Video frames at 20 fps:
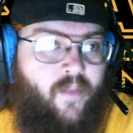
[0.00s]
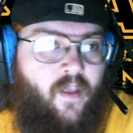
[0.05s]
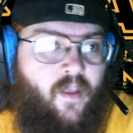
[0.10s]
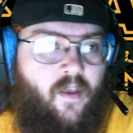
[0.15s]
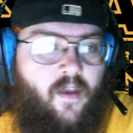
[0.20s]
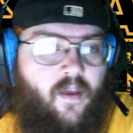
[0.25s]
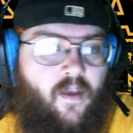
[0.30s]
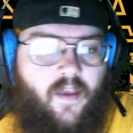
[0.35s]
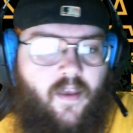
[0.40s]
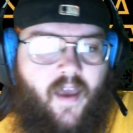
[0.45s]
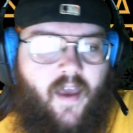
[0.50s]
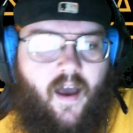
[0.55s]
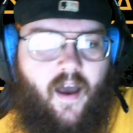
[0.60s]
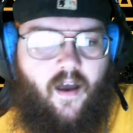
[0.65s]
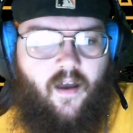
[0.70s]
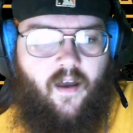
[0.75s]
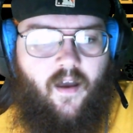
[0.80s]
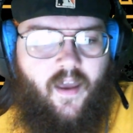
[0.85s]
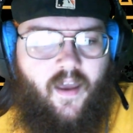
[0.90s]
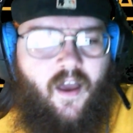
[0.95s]

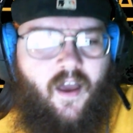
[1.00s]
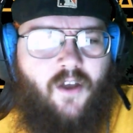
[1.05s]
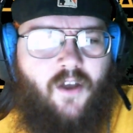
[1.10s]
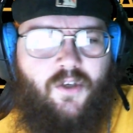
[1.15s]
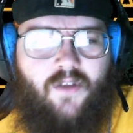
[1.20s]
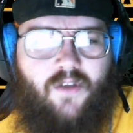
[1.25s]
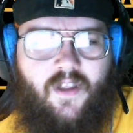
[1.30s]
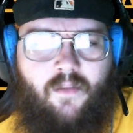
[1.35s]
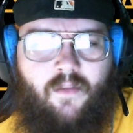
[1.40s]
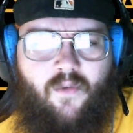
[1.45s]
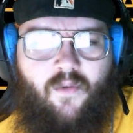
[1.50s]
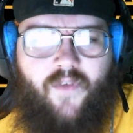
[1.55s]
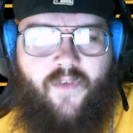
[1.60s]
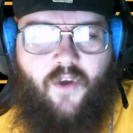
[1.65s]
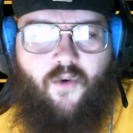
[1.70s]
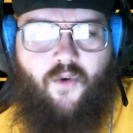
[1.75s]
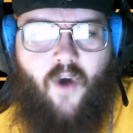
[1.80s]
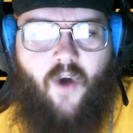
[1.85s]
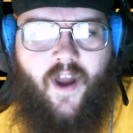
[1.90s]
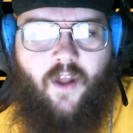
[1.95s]
yeah, he also did the movie
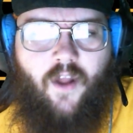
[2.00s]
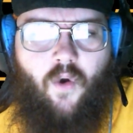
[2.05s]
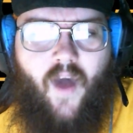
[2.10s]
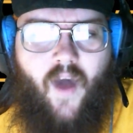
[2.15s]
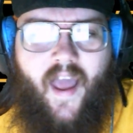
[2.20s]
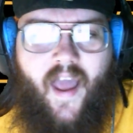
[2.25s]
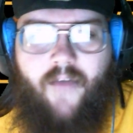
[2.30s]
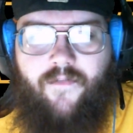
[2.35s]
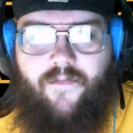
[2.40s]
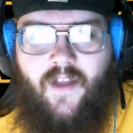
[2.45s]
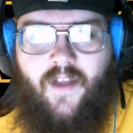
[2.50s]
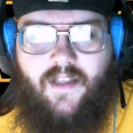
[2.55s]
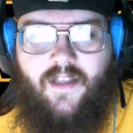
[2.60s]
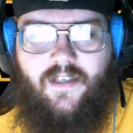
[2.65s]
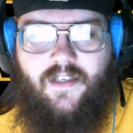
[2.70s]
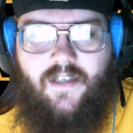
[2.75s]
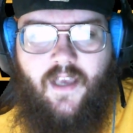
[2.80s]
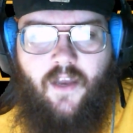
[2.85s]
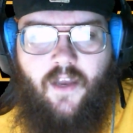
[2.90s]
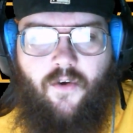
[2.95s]
Chronicle. I have not
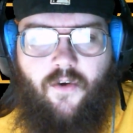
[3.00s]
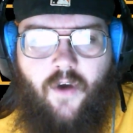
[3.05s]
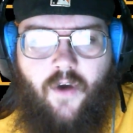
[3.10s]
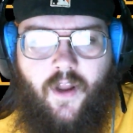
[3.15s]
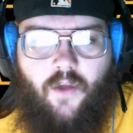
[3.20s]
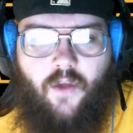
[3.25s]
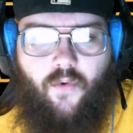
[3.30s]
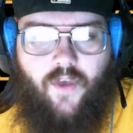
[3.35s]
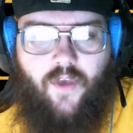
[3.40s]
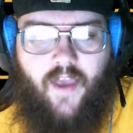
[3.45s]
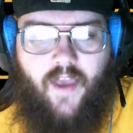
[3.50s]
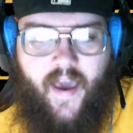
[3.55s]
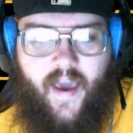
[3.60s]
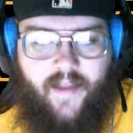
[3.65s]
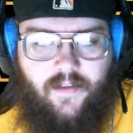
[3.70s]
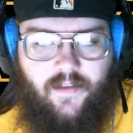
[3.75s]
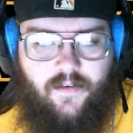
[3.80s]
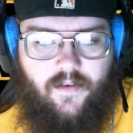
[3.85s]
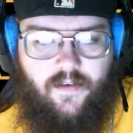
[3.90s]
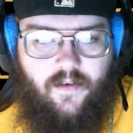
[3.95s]
seen Chronicle
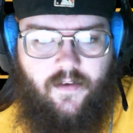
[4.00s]
yet.